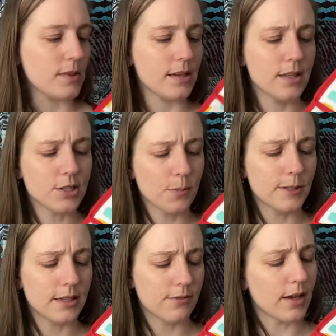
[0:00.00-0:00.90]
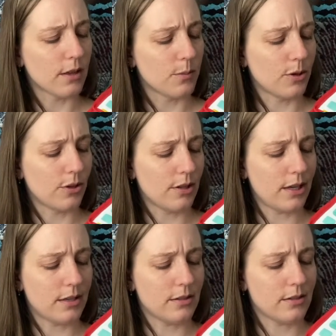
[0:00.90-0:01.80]
these are pretty available
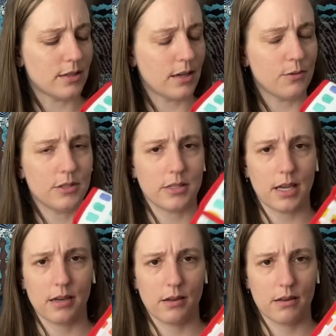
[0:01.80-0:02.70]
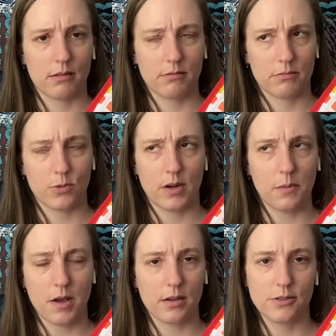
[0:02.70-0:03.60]
and it was like 20
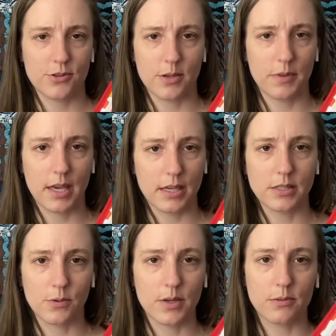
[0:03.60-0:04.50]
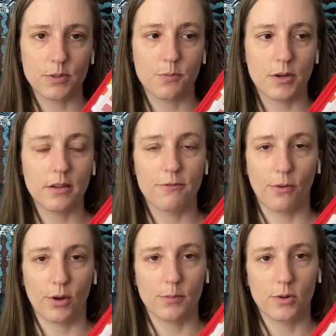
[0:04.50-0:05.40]
bucks or something. So it was pretty
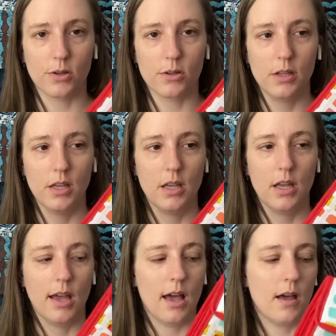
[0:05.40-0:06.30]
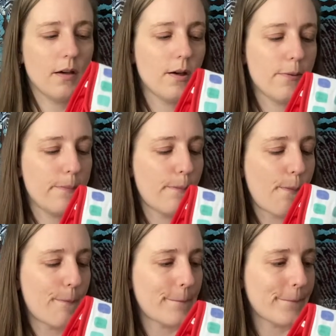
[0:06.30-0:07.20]
affordable. Um,
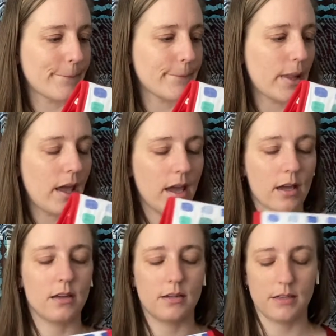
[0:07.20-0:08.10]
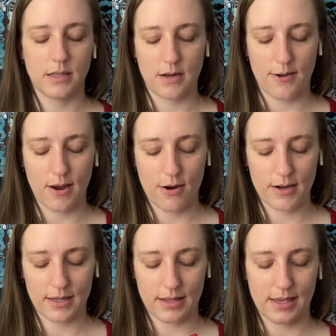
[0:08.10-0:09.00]
and, you know, I
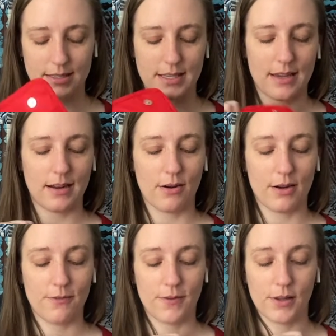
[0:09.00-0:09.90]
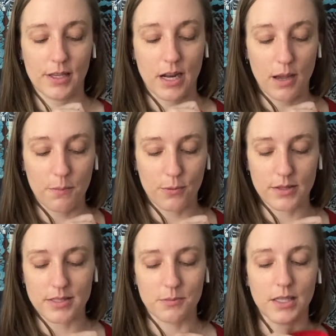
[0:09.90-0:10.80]
already, like I said, I already filled it up with
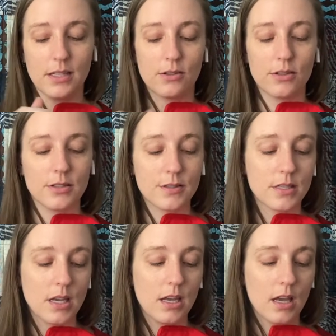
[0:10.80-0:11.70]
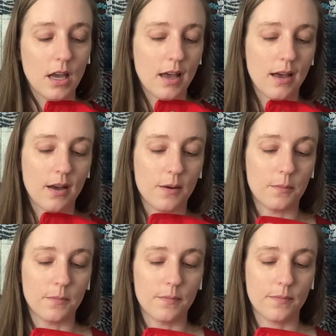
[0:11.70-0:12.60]
some needles. Um,